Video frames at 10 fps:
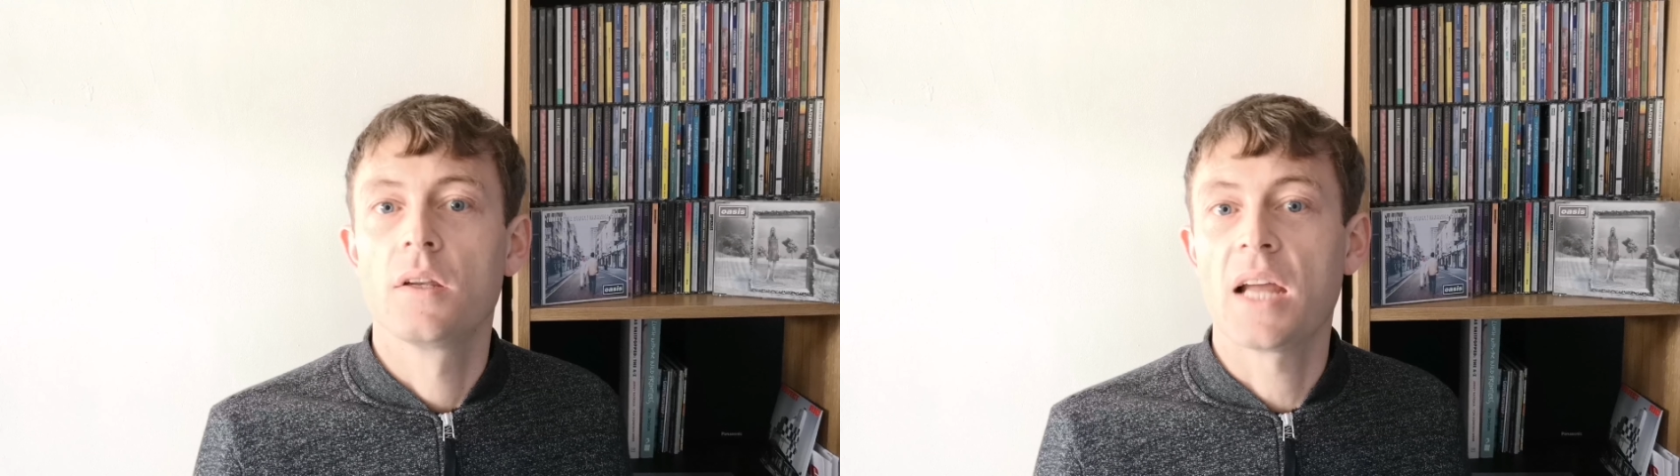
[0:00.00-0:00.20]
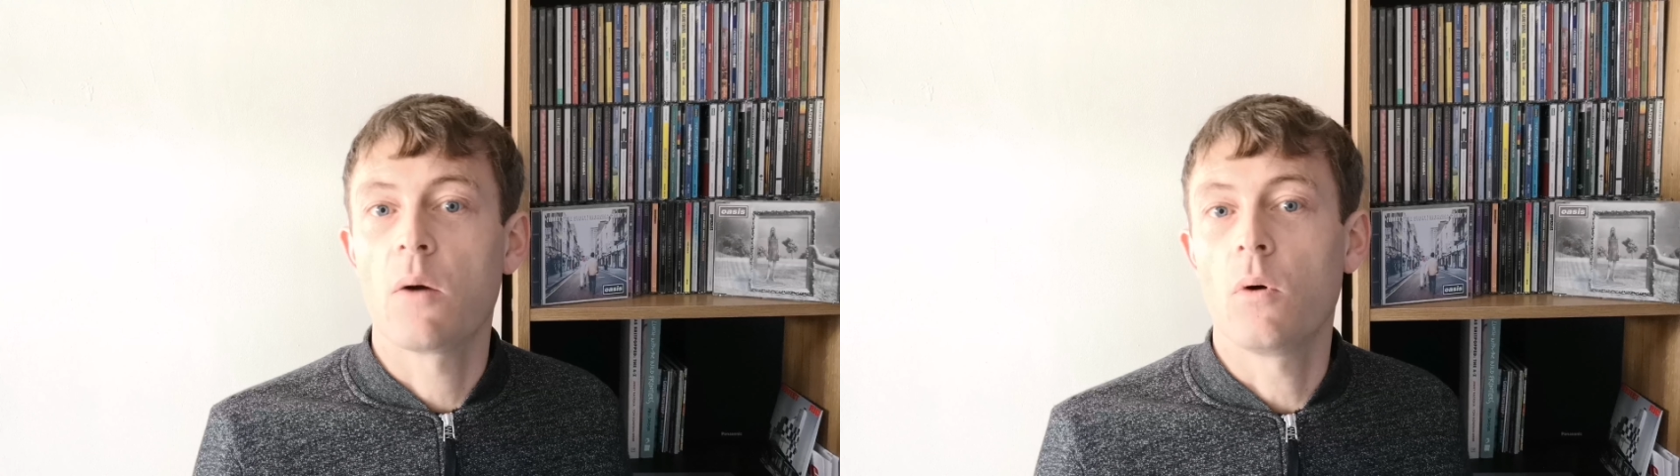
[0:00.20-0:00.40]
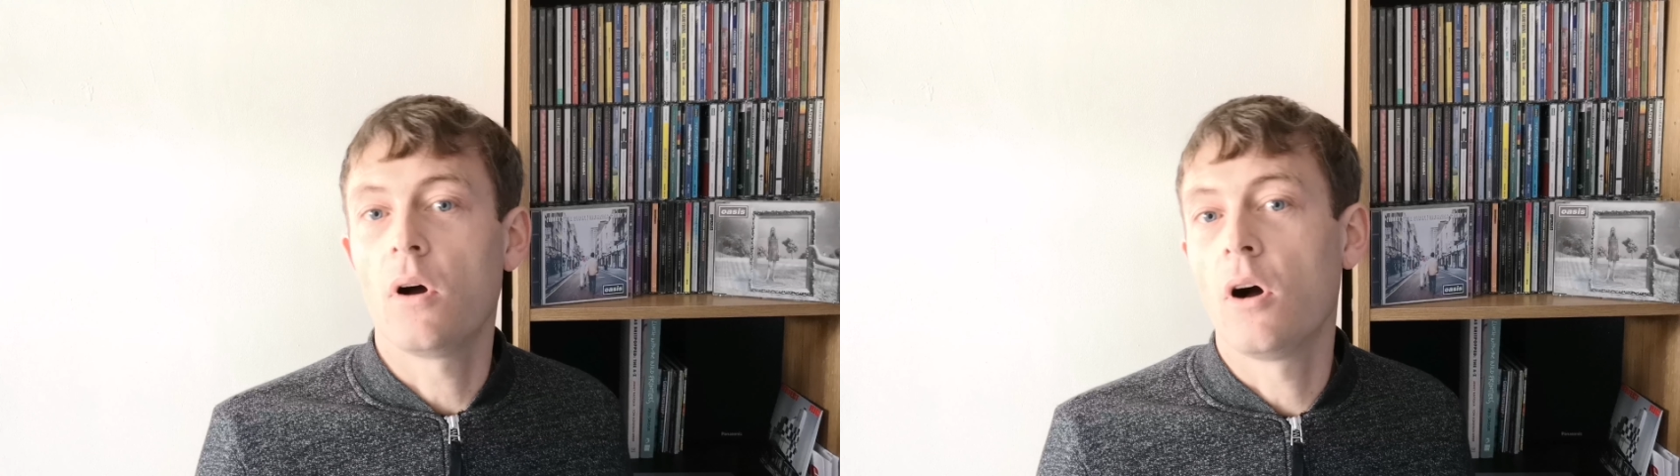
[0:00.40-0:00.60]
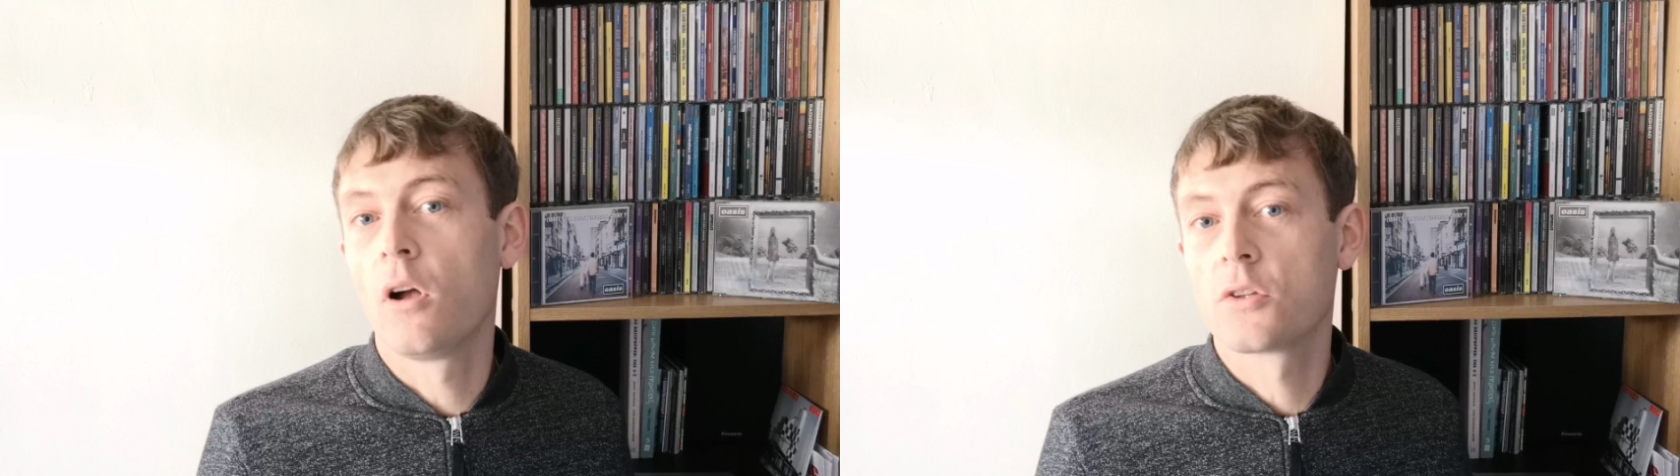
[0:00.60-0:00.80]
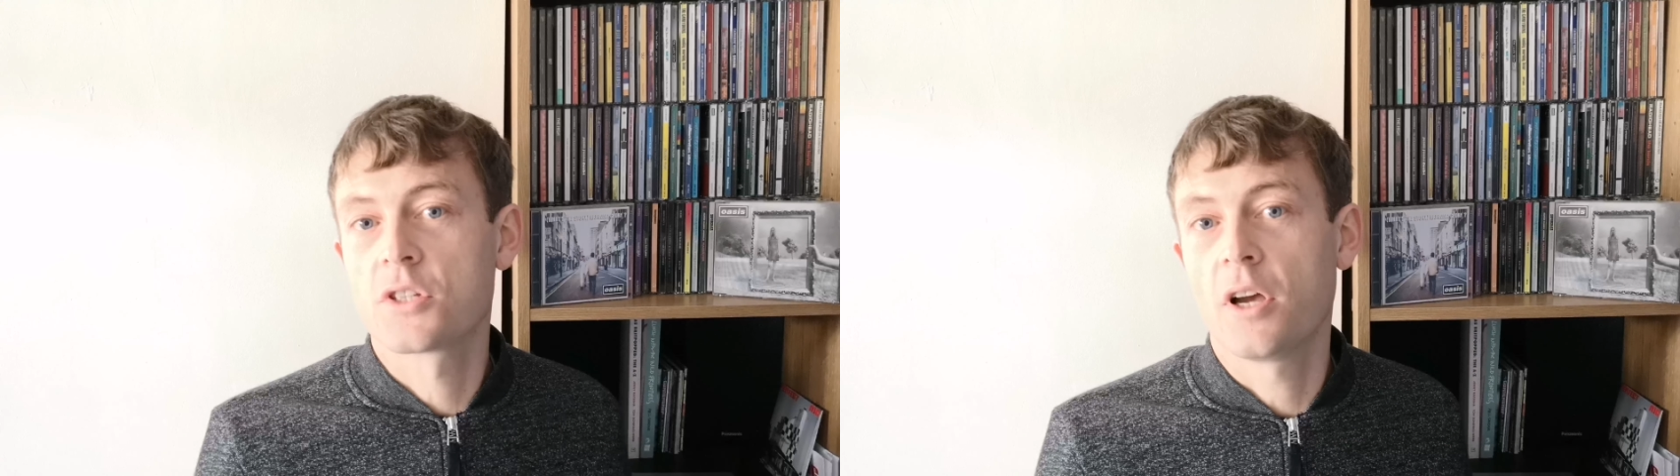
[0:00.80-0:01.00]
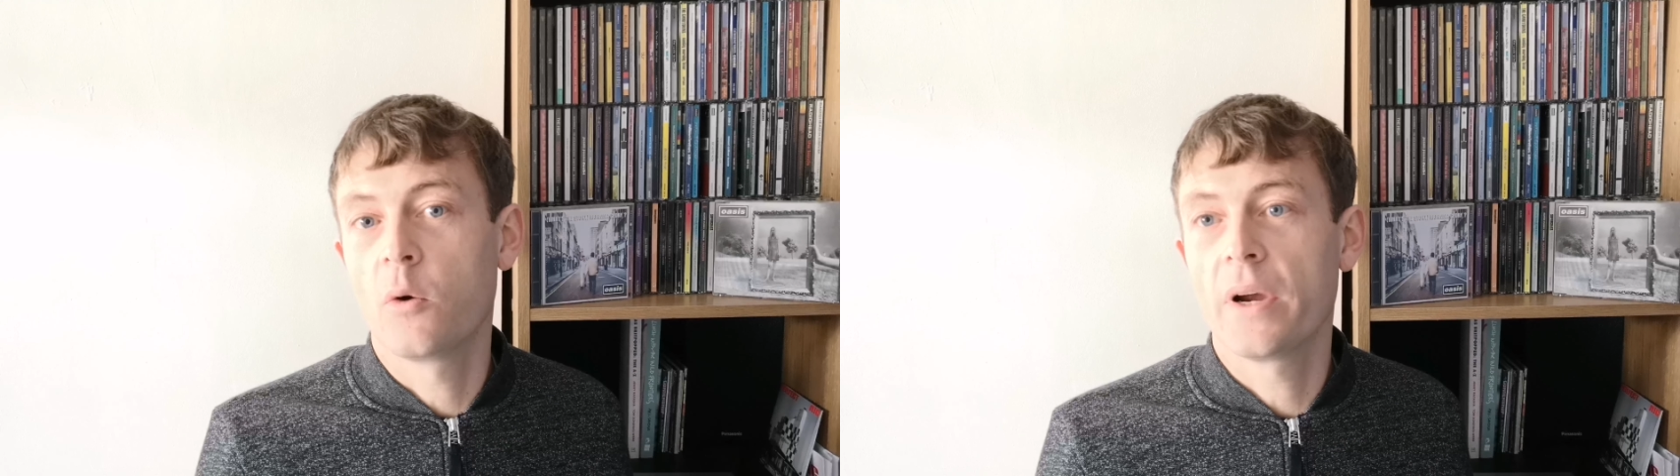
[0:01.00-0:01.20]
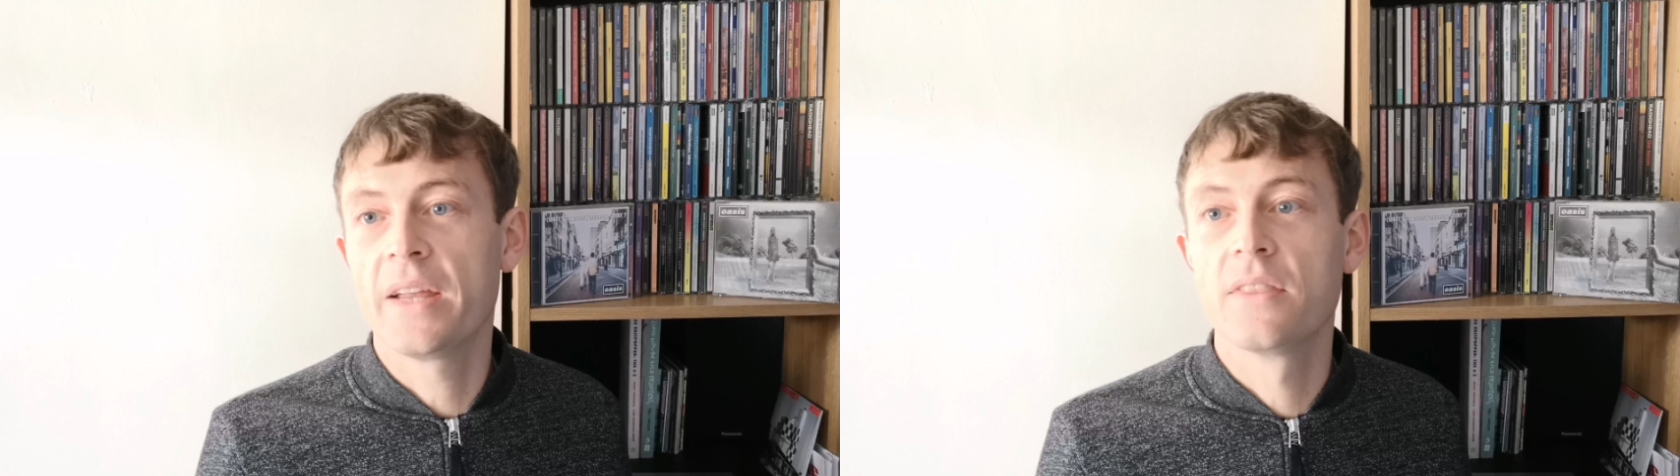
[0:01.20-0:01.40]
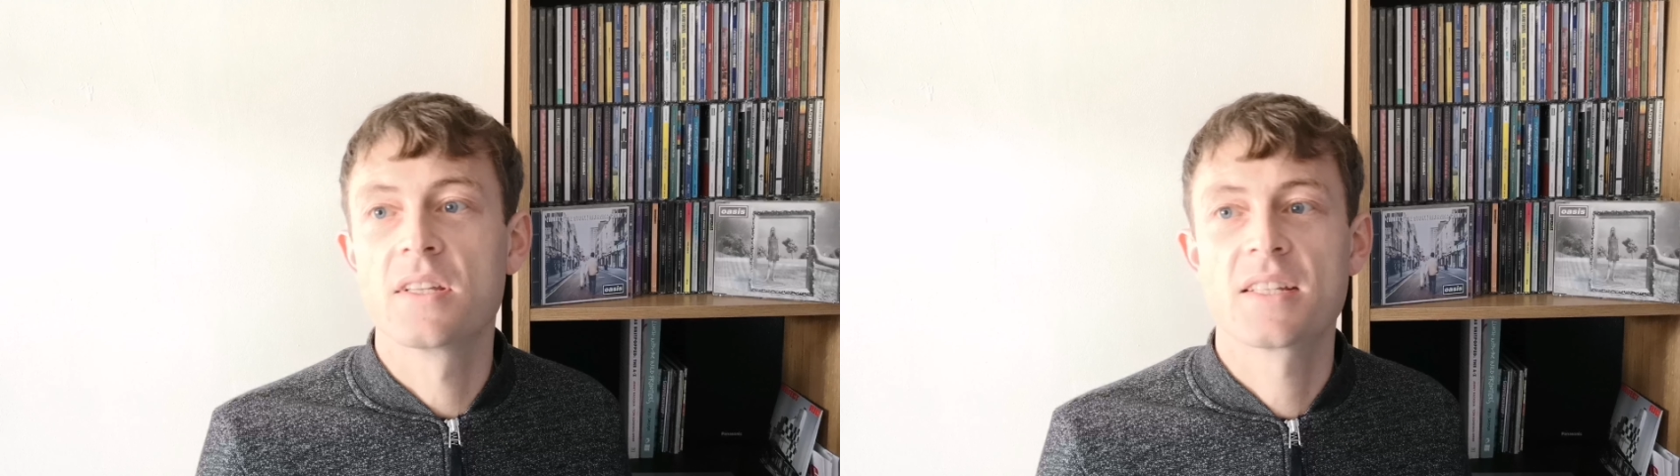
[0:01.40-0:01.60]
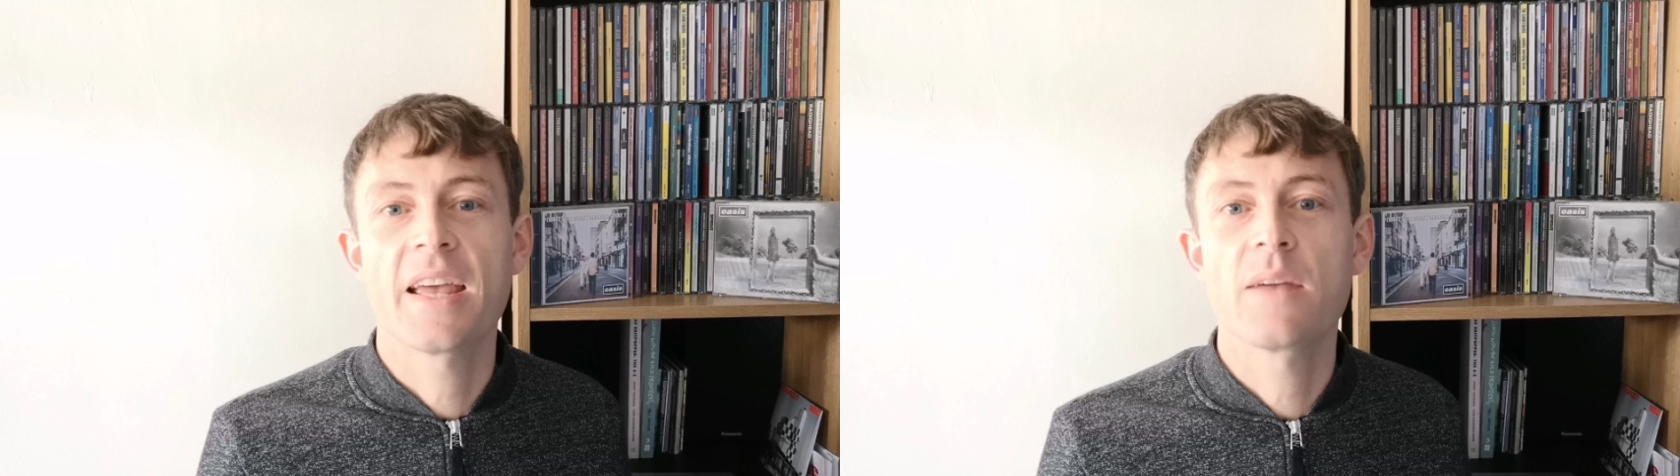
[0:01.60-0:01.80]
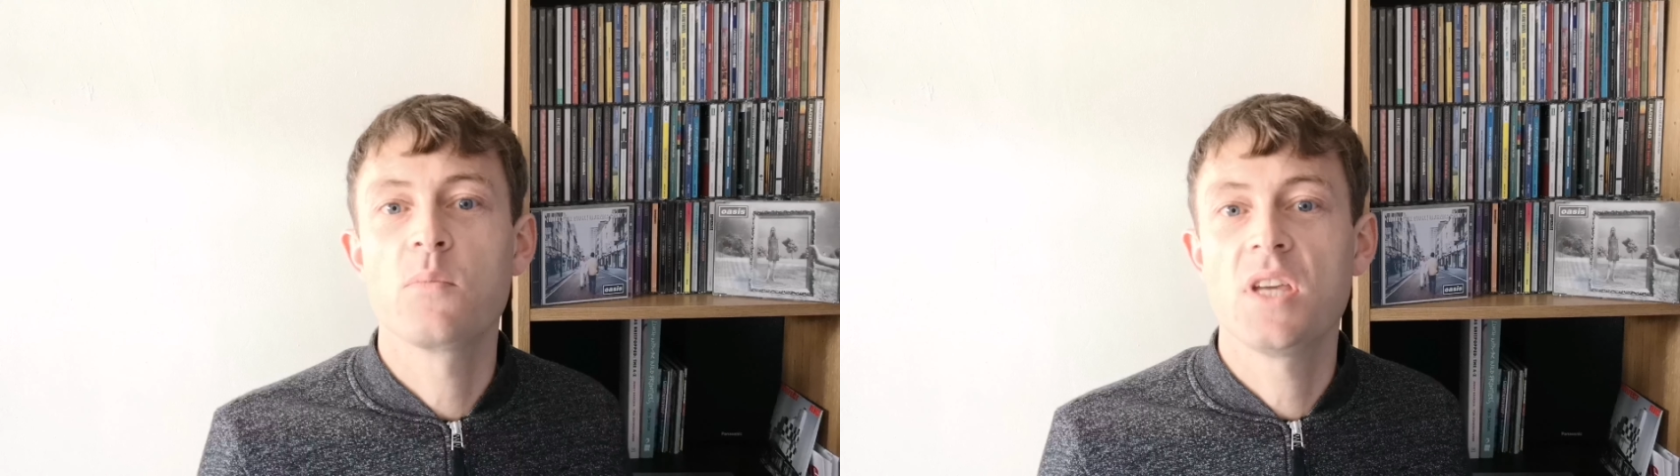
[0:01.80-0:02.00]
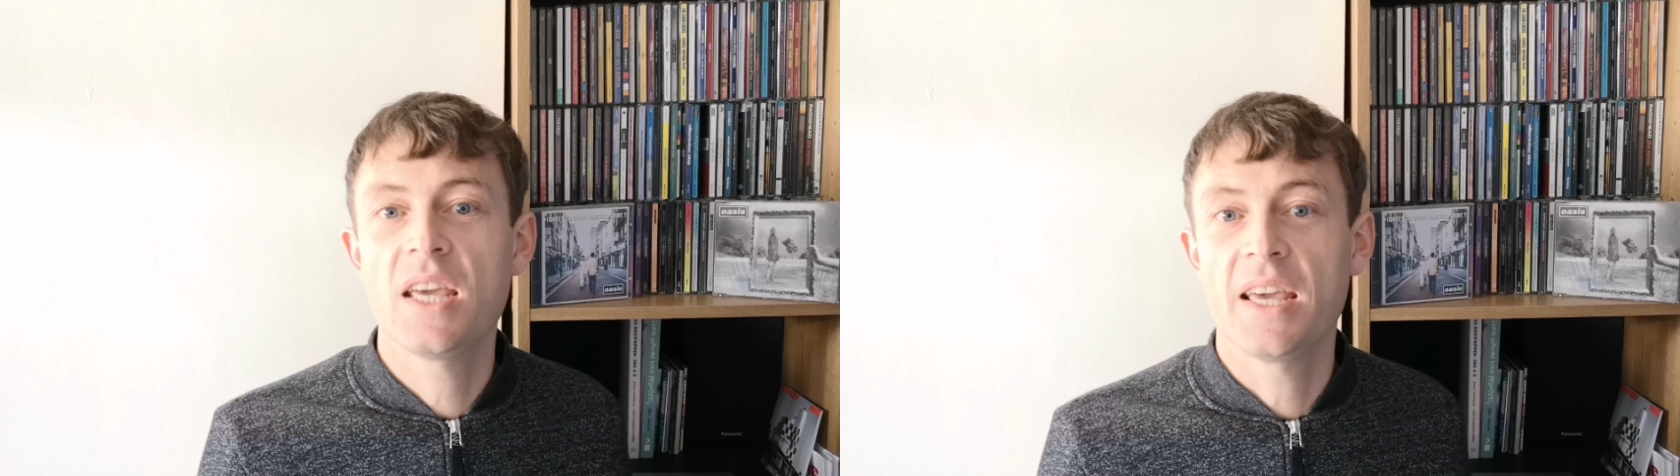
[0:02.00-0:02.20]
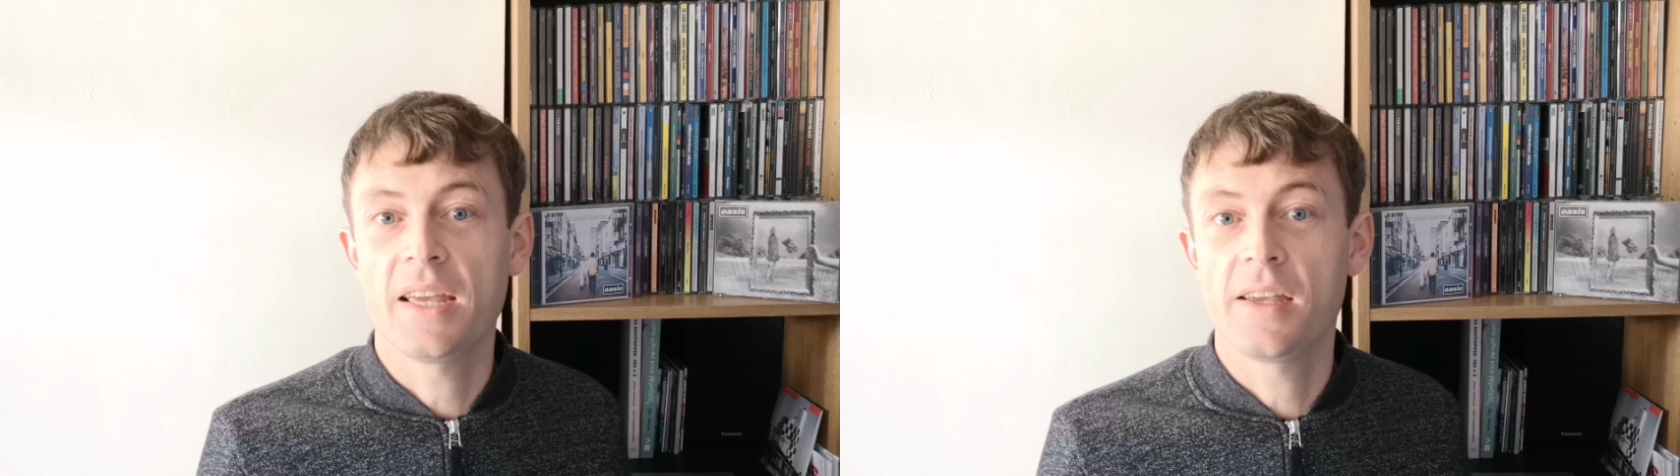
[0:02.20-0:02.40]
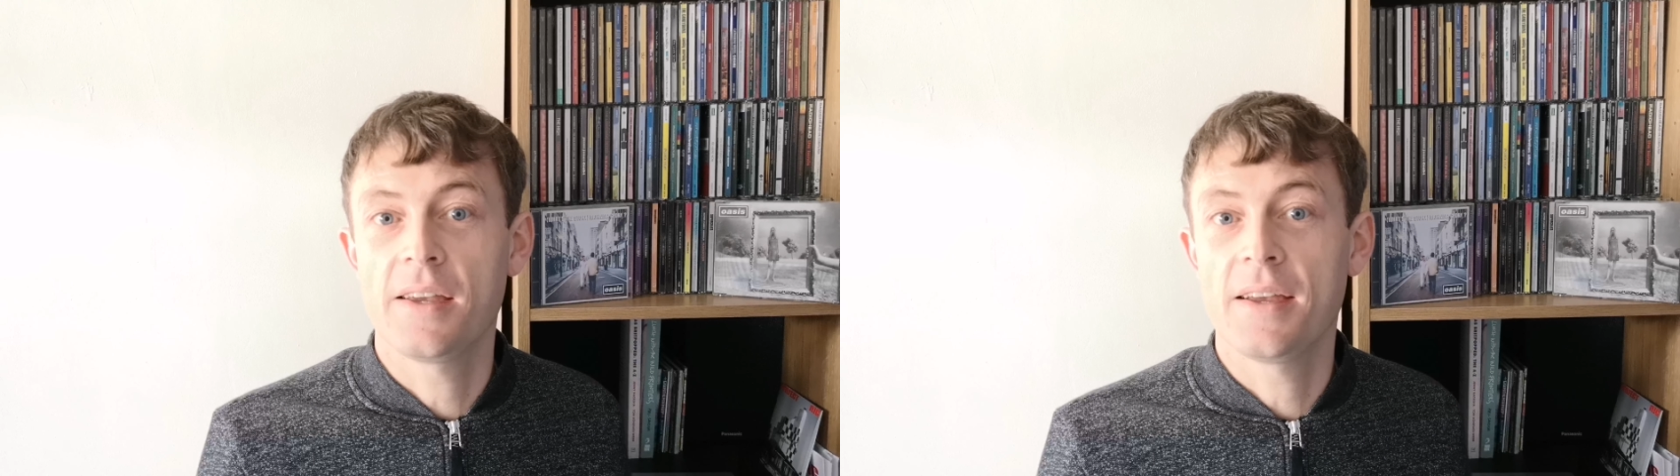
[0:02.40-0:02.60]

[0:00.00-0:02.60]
Now, also in the same year